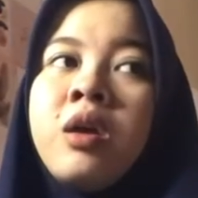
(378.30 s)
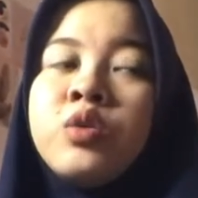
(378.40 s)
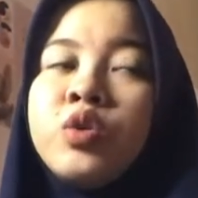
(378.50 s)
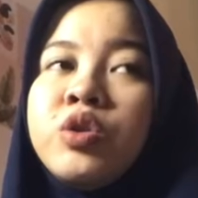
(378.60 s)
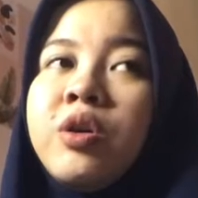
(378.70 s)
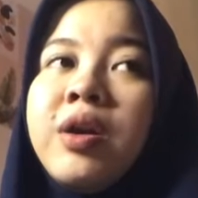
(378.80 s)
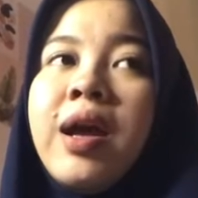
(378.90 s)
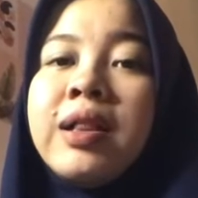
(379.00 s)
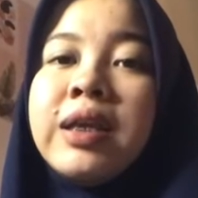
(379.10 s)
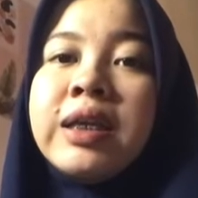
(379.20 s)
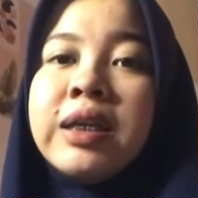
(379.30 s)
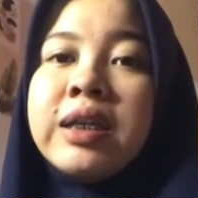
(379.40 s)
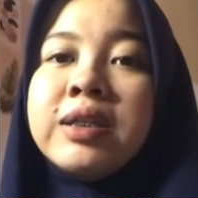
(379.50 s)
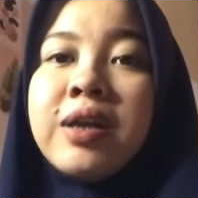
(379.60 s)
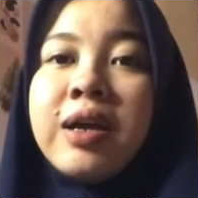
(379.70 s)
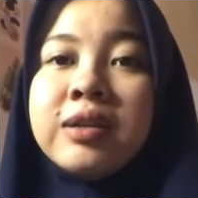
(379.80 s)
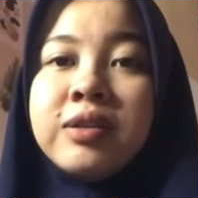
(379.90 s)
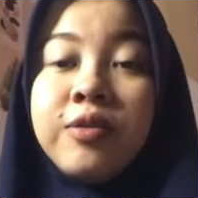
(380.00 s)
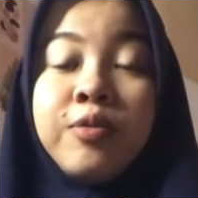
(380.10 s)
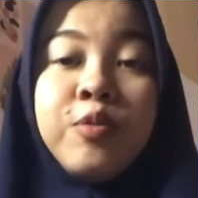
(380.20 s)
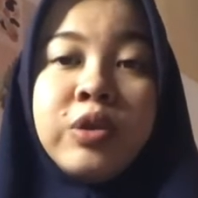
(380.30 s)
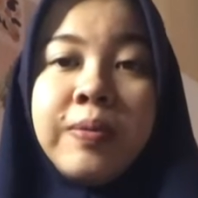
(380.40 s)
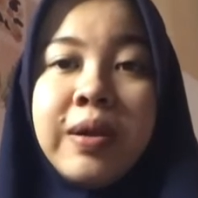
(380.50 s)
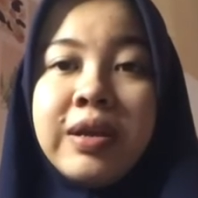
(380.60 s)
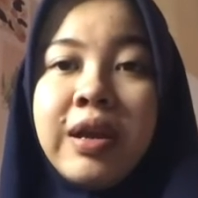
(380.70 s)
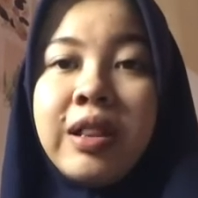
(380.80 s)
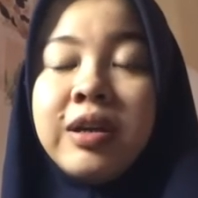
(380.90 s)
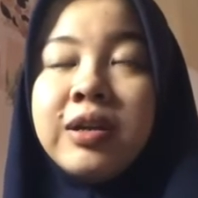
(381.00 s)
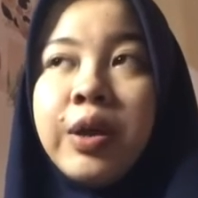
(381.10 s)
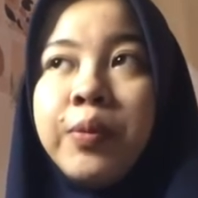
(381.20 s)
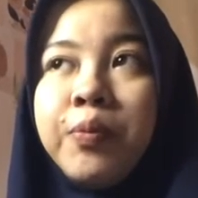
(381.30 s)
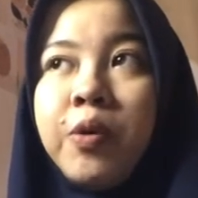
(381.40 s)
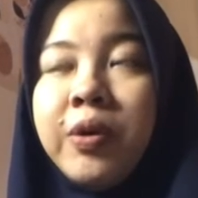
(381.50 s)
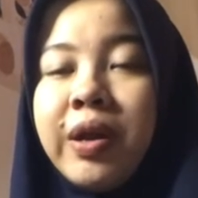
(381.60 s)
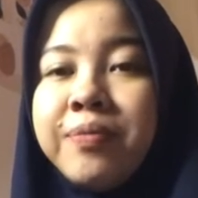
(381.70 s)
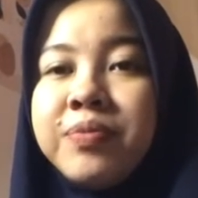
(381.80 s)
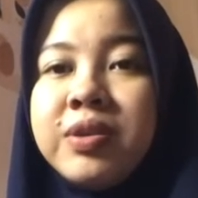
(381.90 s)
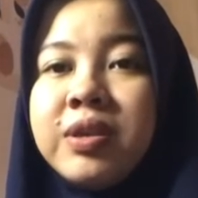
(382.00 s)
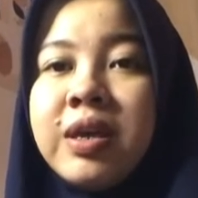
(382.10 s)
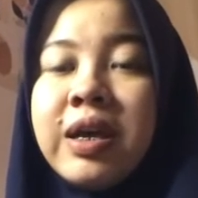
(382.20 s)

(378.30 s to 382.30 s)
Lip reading: Tutorial in interactive multimedia learning programs